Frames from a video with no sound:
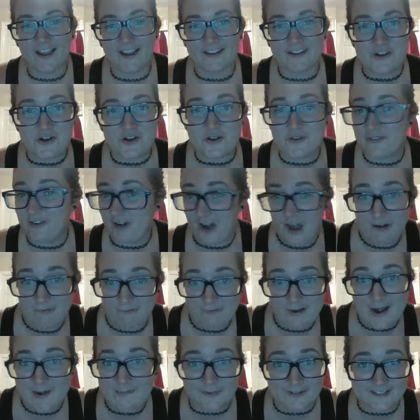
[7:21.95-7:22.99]
you're
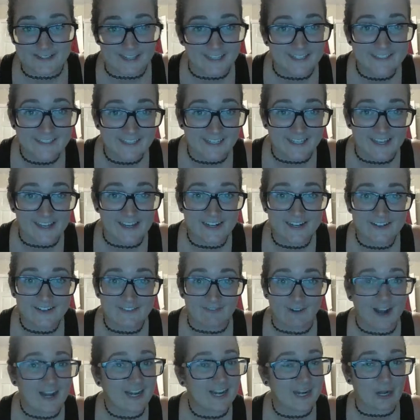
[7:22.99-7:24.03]
not representing it
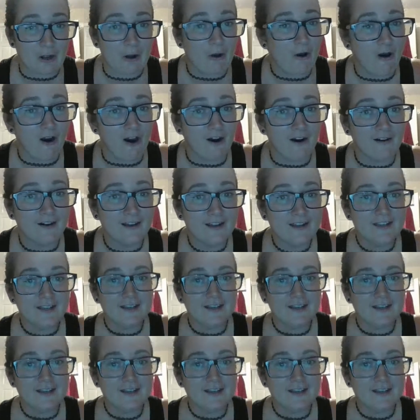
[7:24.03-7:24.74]
right at all.